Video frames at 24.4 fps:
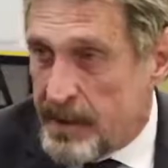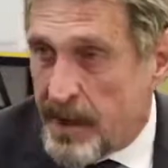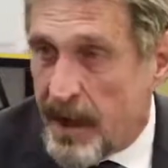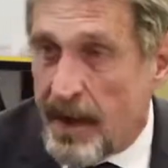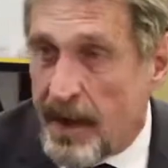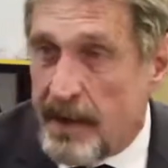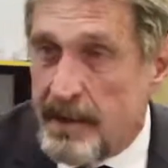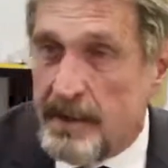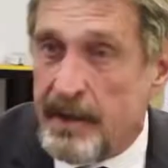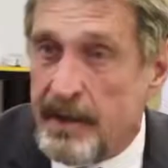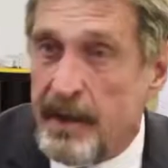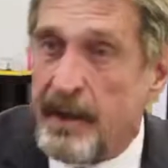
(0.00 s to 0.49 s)

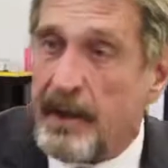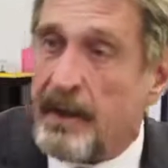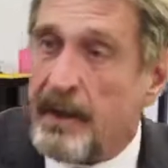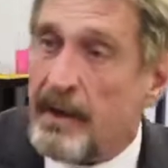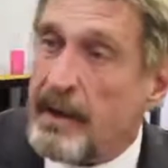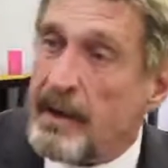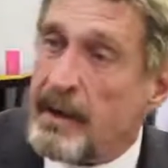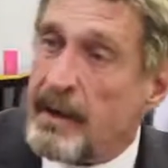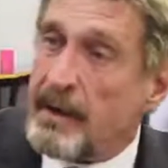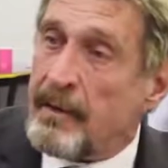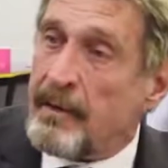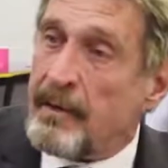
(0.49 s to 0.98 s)
sites
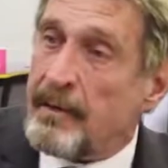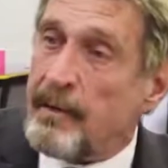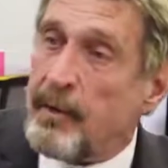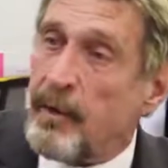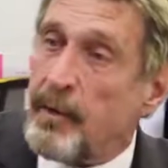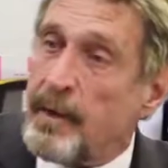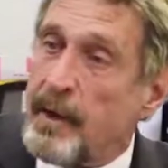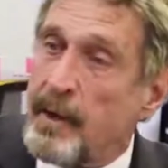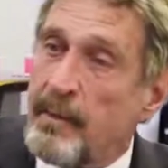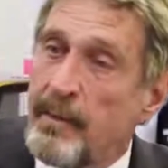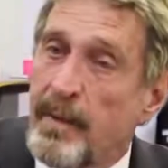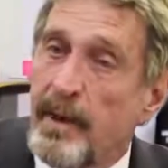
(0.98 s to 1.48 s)

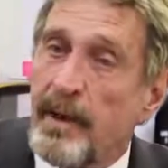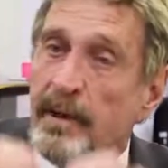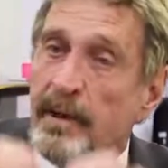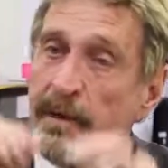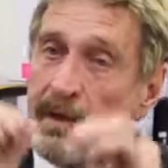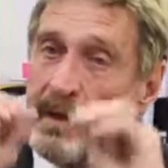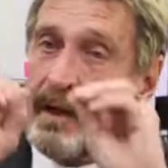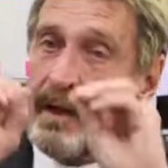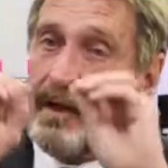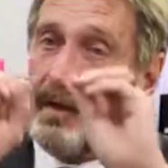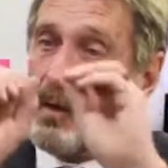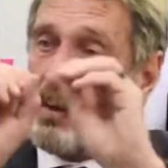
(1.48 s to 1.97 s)
for the
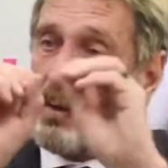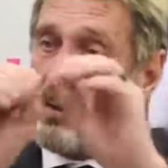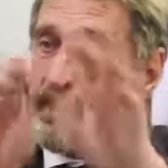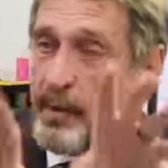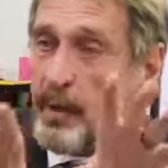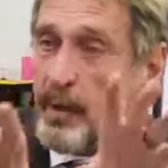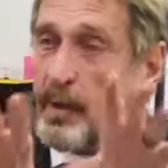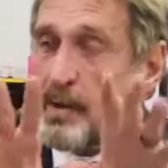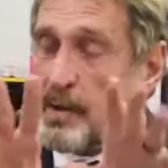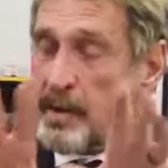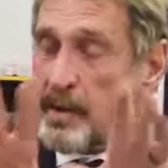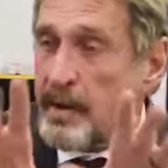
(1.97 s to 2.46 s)
ability to
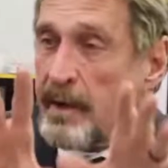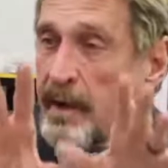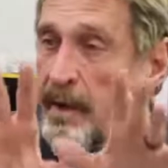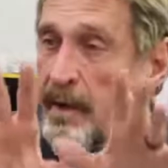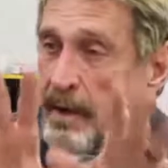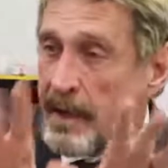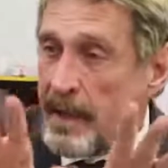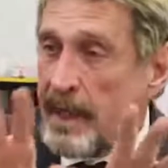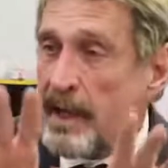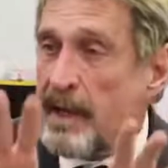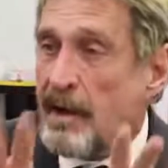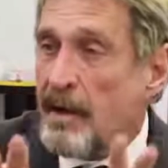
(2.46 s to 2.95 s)
put
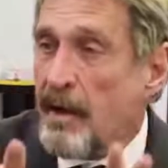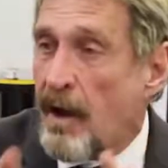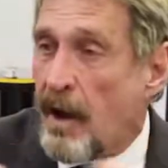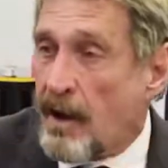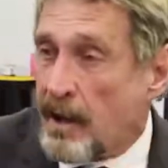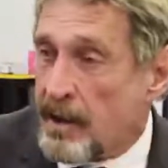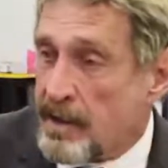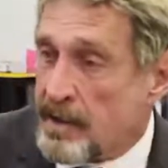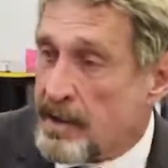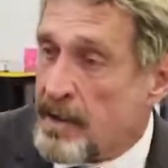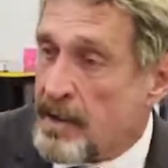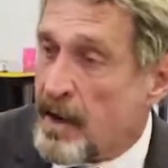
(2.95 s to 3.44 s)
their
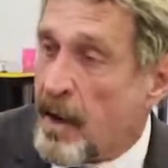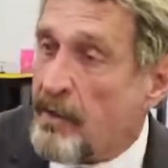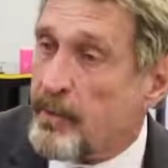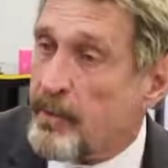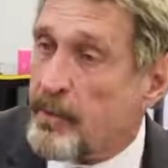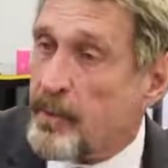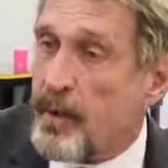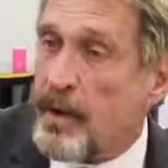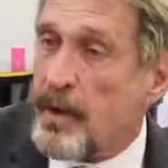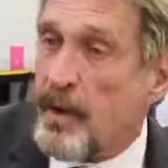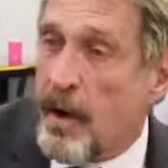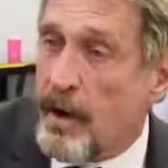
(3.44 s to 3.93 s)
keylogging
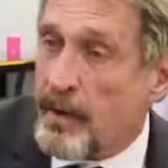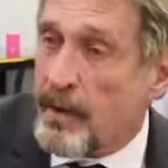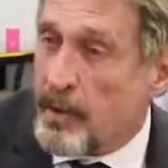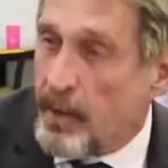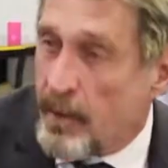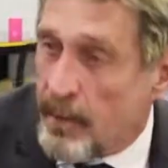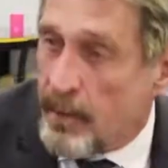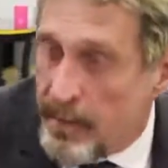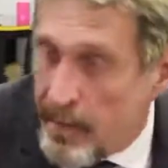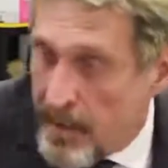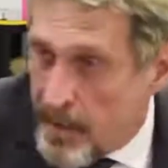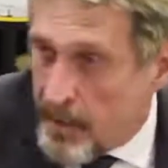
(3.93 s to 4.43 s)
software on
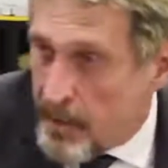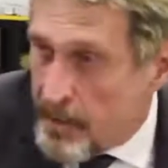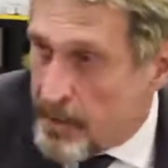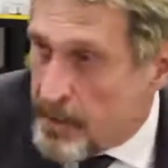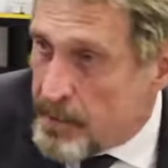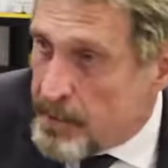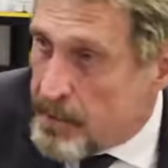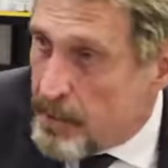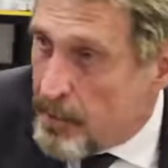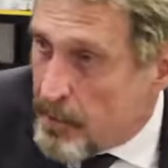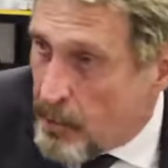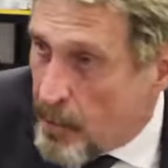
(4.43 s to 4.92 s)
your
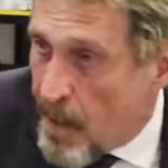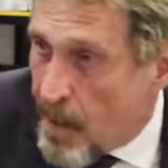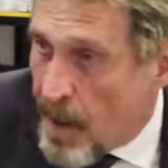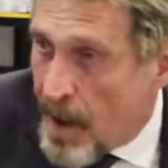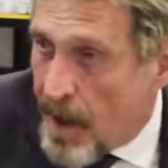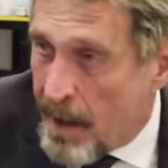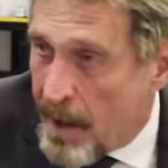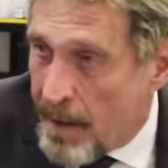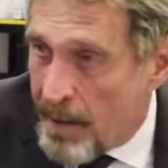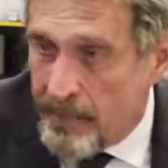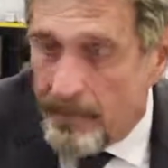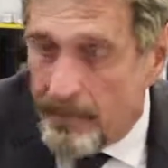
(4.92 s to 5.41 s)
phones.
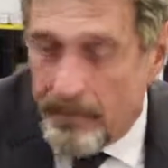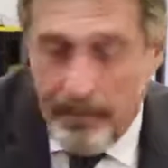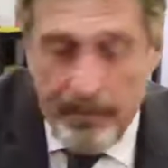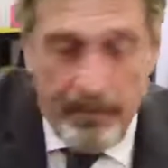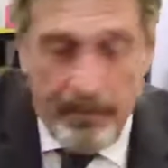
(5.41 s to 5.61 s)
Why?